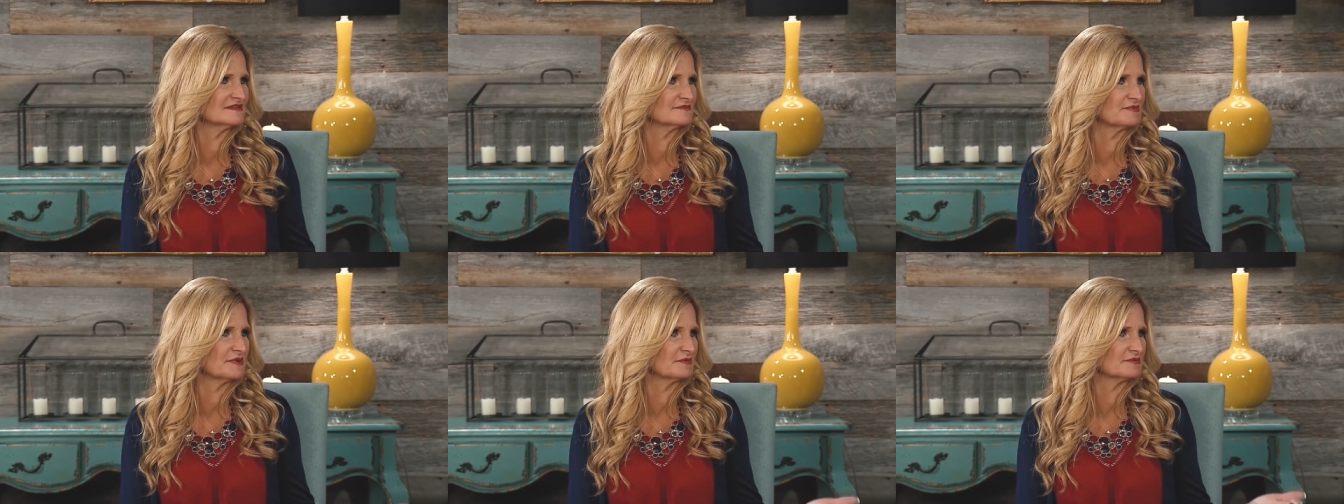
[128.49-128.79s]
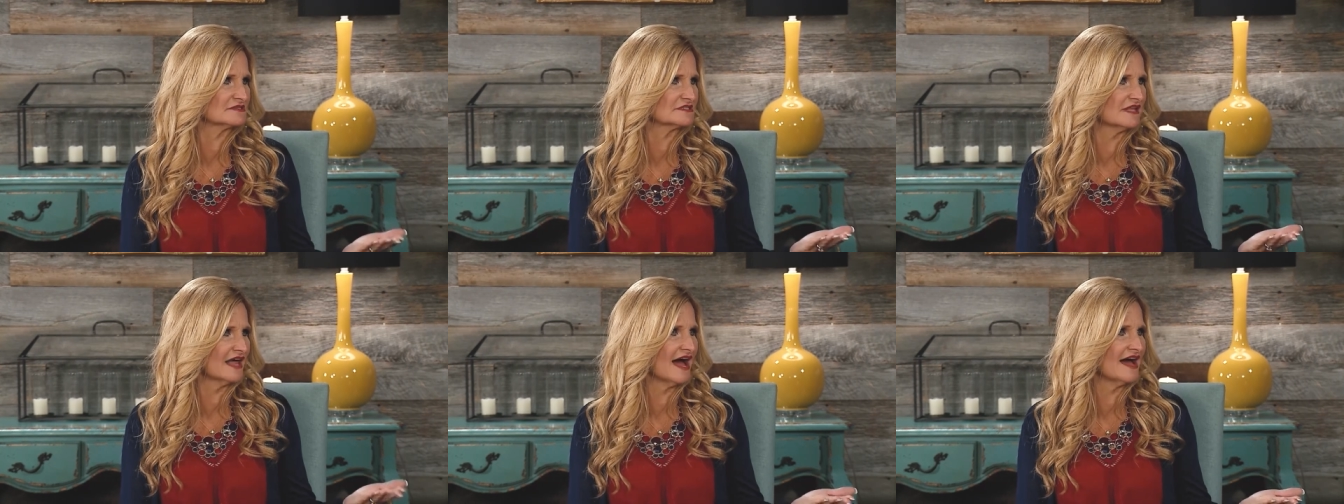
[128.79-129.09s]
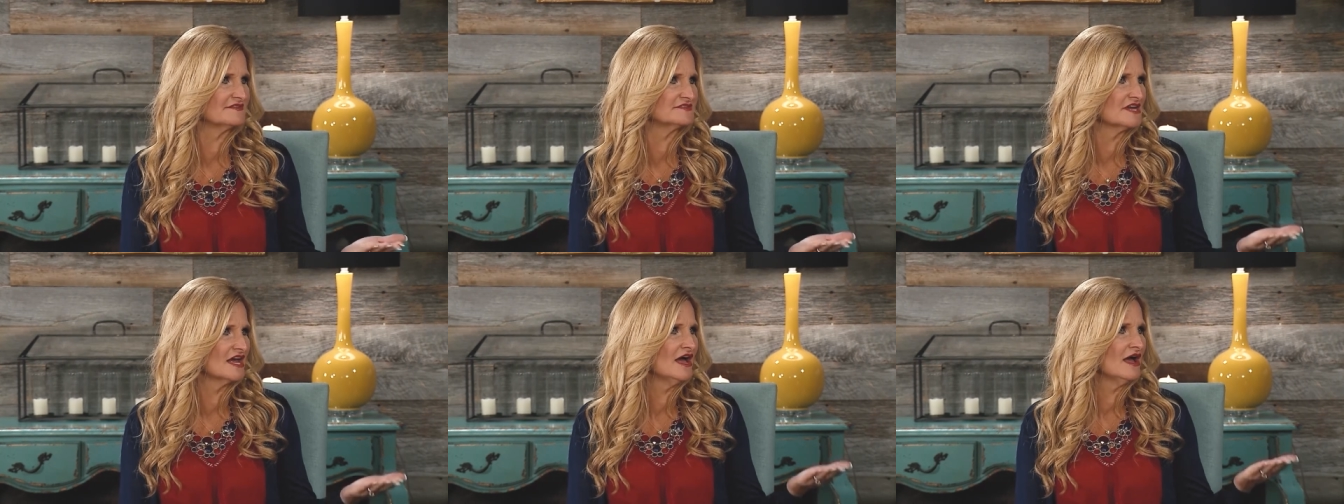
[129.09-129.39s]
in people's
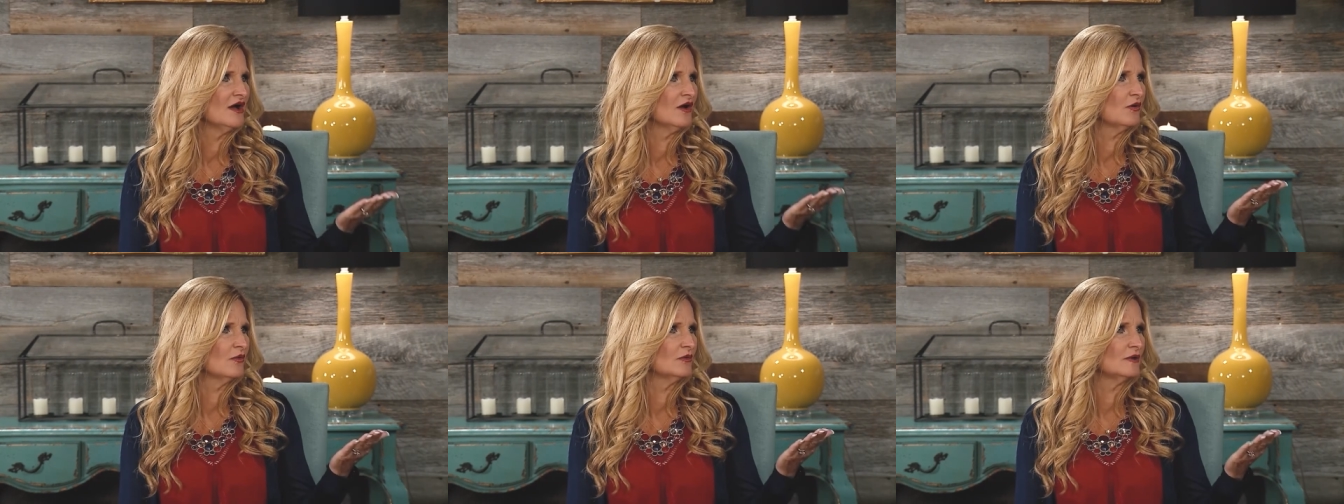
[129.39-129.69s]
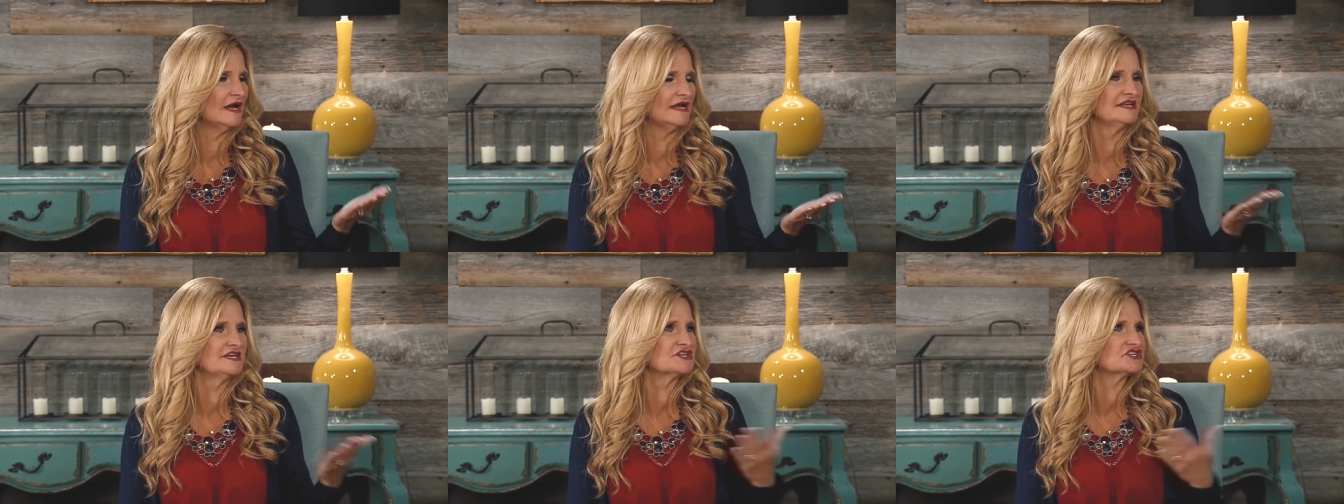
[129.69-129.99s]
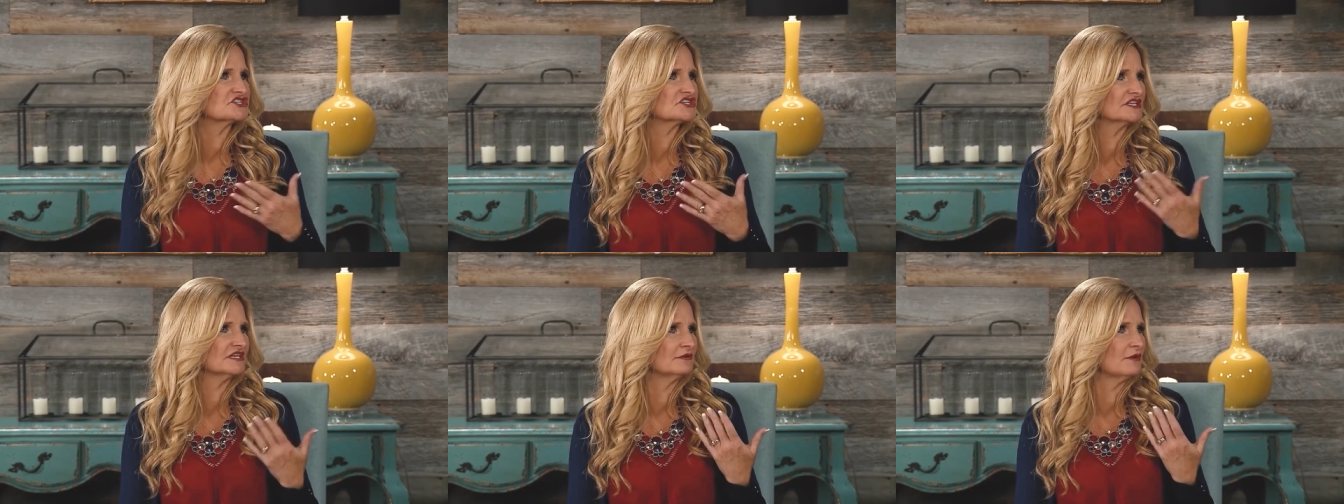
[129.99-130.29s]
lives.
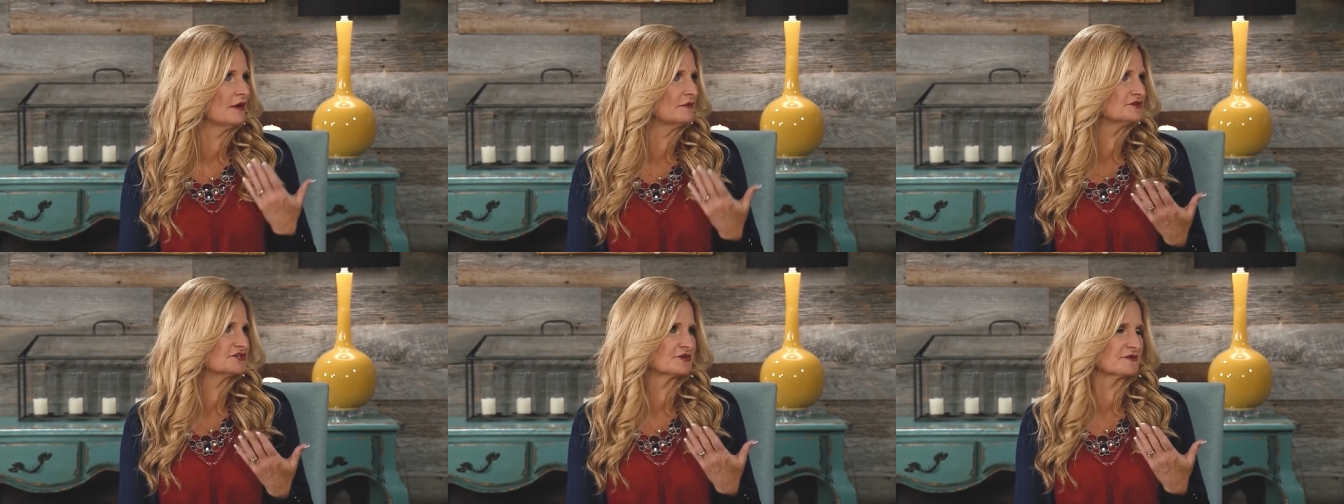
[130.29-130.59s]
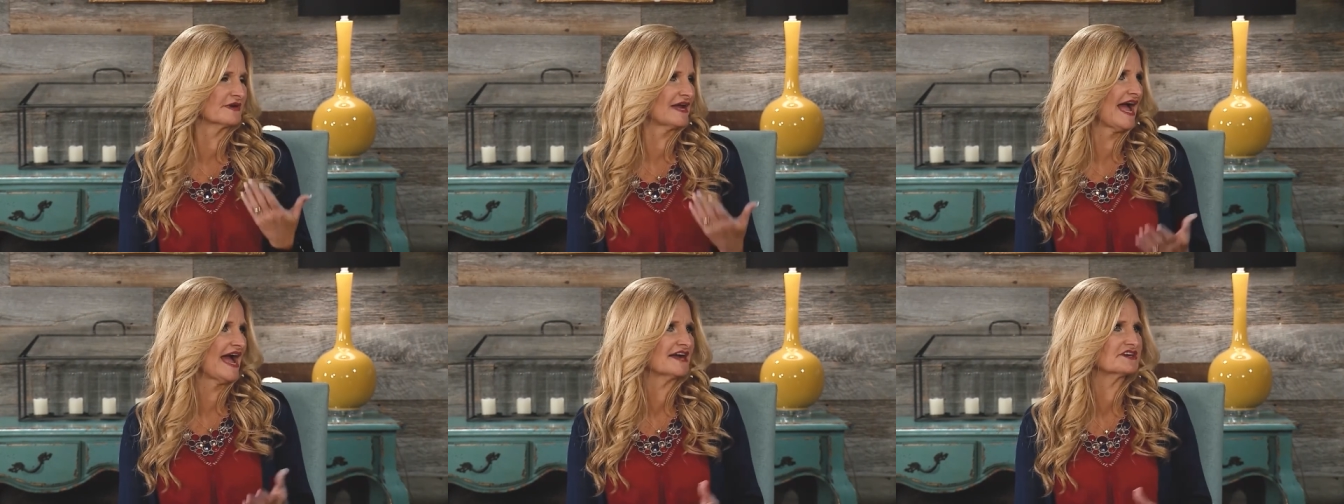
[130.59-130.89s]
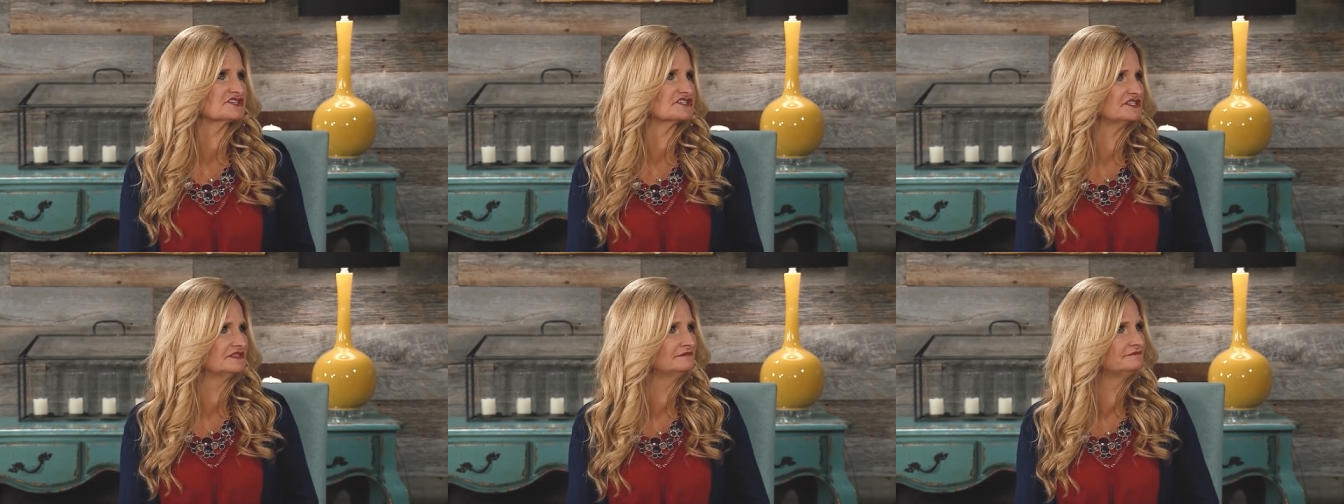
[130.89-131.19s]
Initially, what was your
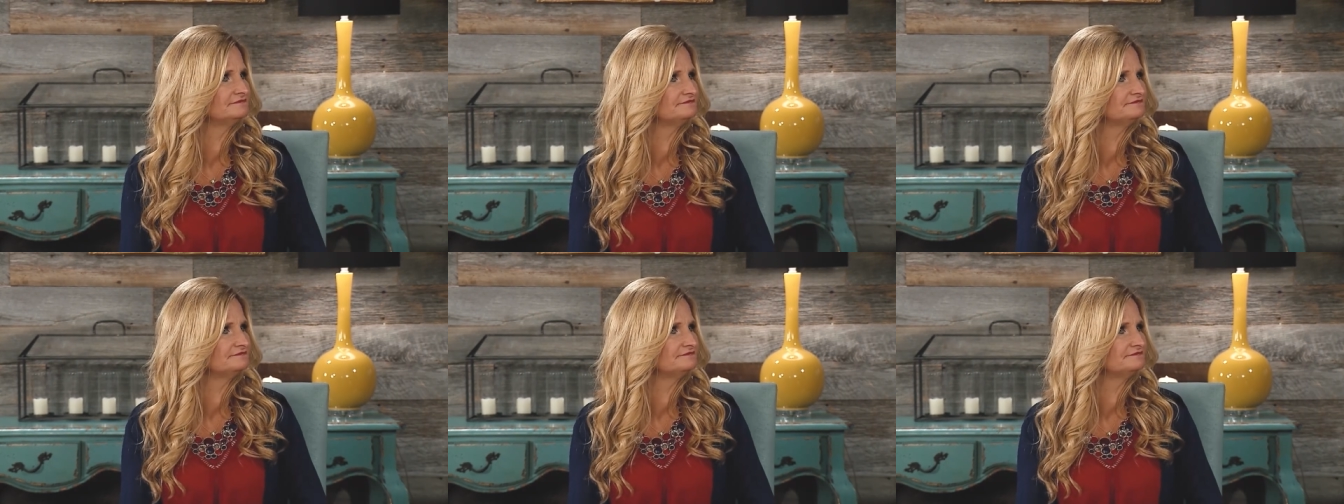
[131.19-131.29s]
reaction?